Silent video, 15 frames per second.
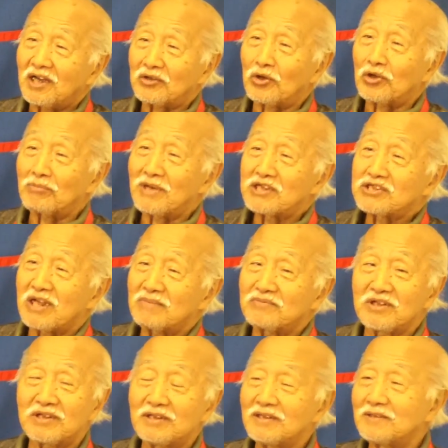I call
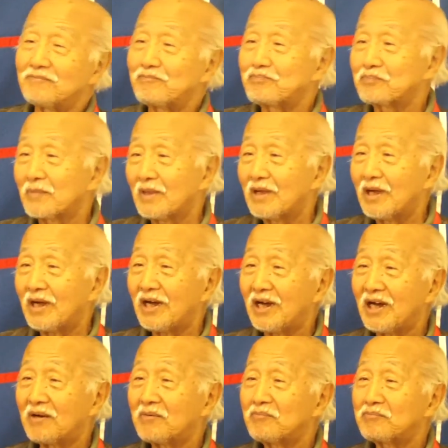myself the
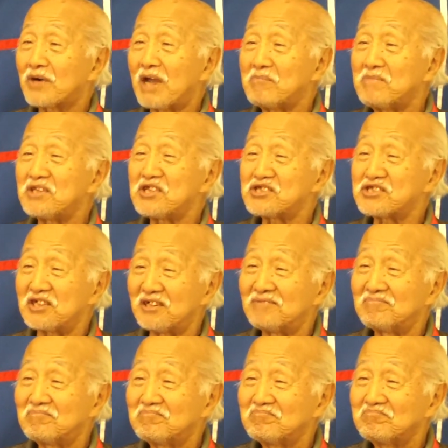uh, Prime Minister
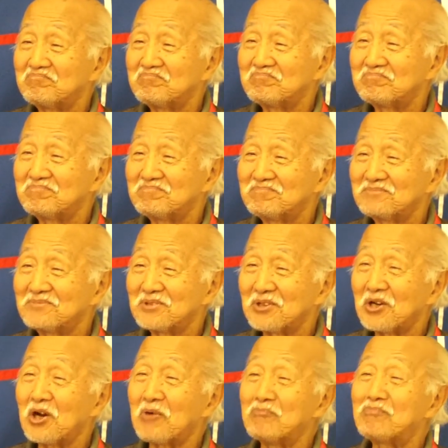
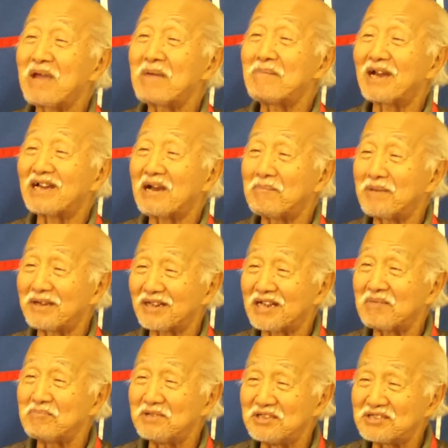of Payback
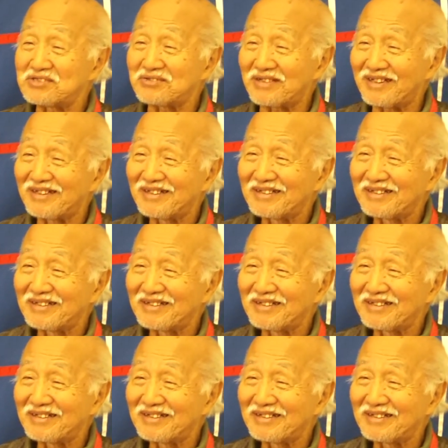America Ministry.